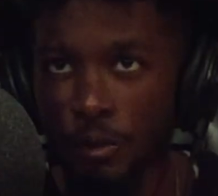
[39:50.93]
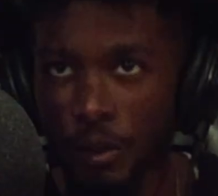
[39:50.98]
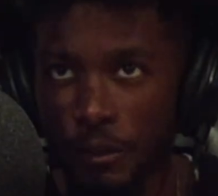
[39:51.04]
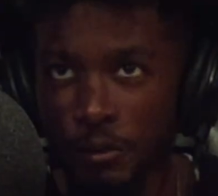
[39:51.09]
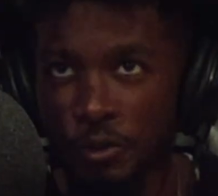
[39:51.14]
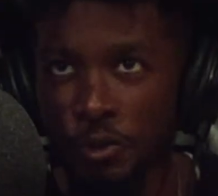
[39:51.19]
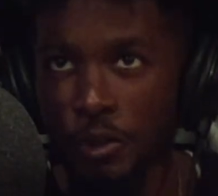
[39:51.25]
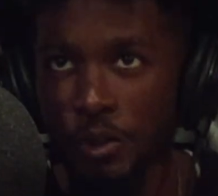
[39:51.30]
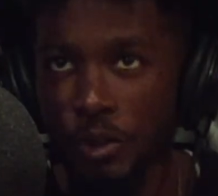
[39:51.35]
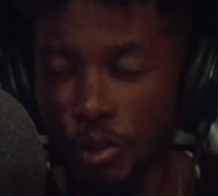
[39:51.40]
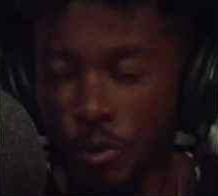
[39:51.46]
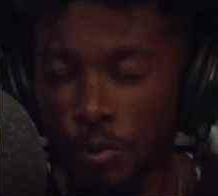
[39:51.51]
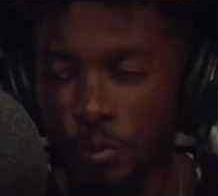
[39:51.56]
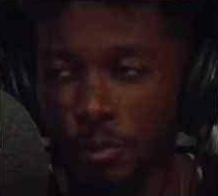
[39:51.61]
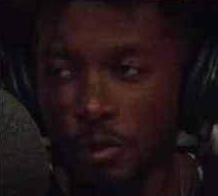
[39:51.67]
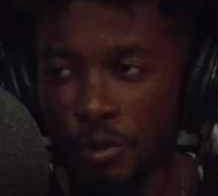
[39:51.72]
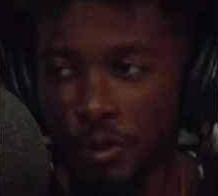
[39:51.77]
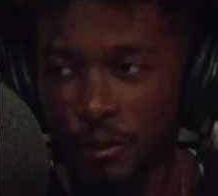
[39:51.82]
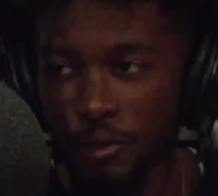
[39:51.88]
and I was drinking
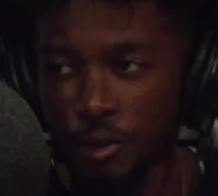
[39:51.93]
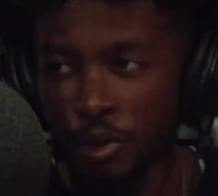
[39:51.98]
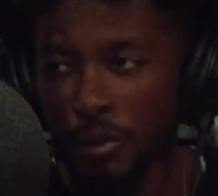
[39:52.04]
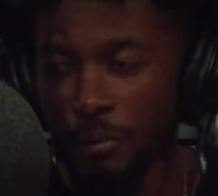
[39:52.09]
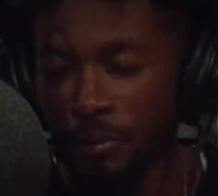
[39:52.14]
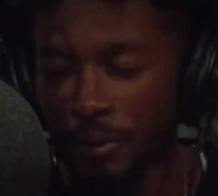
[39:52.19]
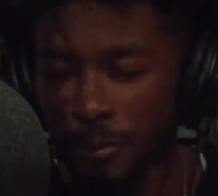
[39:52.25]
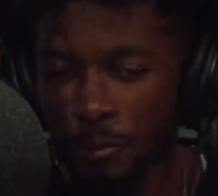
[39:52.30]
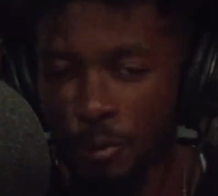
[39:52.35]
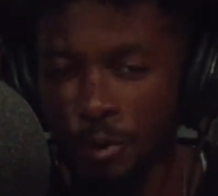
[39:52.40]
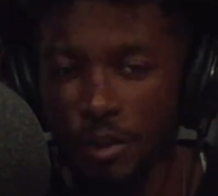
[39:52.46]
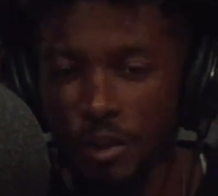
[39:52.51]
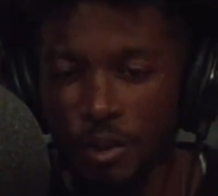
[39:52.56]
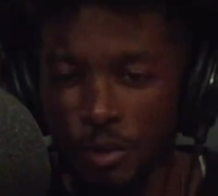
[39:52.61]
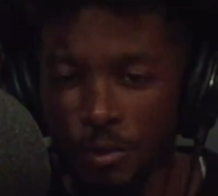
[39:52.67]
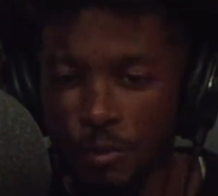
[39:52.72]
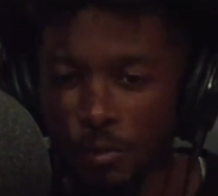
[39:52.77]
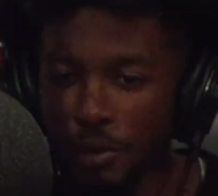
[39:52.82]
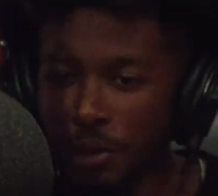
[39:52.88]
juice. I was drinking
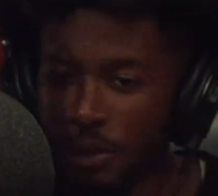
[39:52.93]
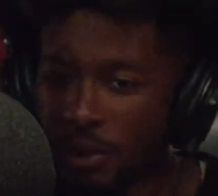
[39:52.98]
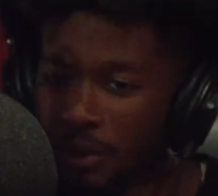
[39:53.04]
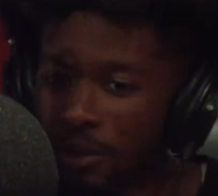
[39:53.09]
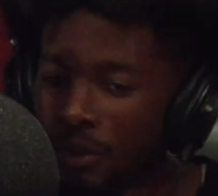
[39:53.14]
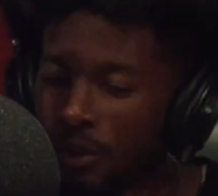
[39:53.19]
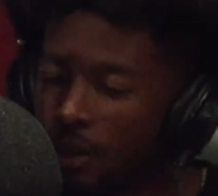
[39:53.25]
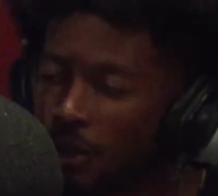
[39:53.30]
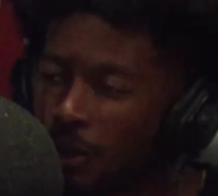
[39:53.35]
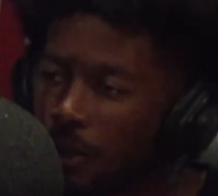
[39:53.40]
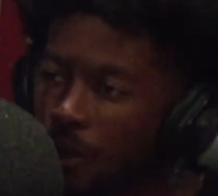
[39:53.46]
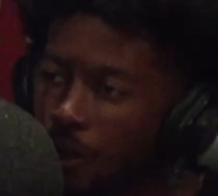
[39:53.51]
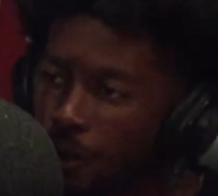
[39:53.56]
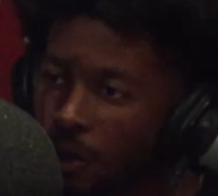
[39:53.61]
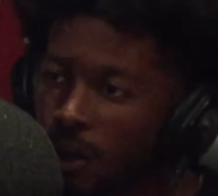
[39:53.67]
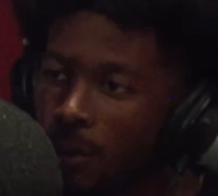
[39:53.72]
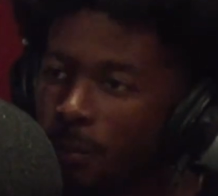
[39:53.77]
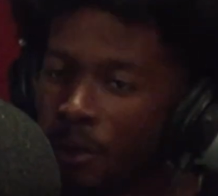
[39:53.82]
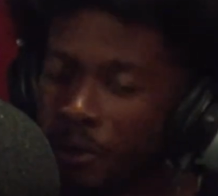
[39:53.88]
pomegranate juice and
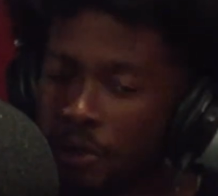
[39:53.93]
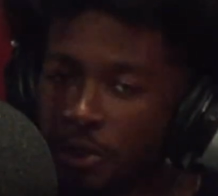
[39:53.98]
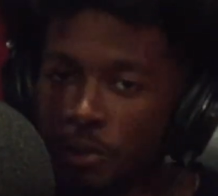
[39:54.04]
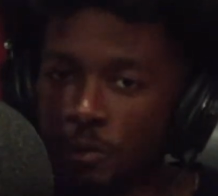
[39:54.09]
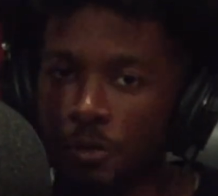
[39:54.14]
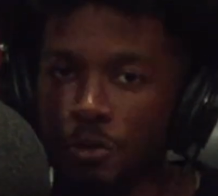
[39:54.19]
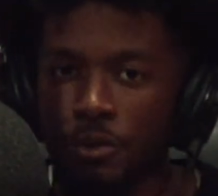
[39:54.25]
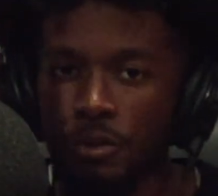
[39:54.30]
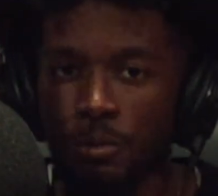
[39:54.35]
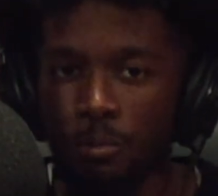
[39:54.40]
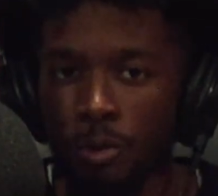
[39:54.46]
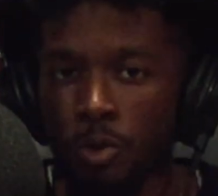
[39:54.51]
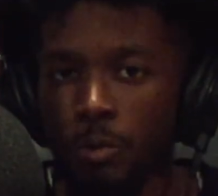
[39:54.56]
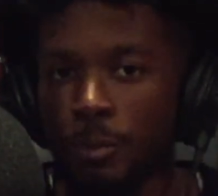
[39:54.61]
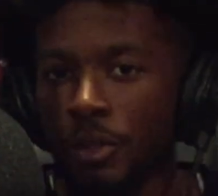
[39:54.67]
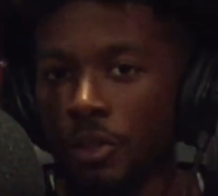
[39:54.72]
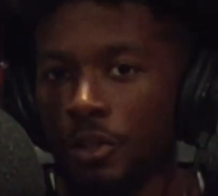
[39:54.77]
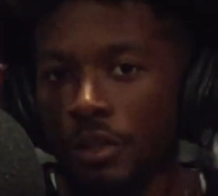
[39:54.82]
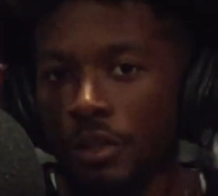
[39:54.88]
cranberry juice, blueberry.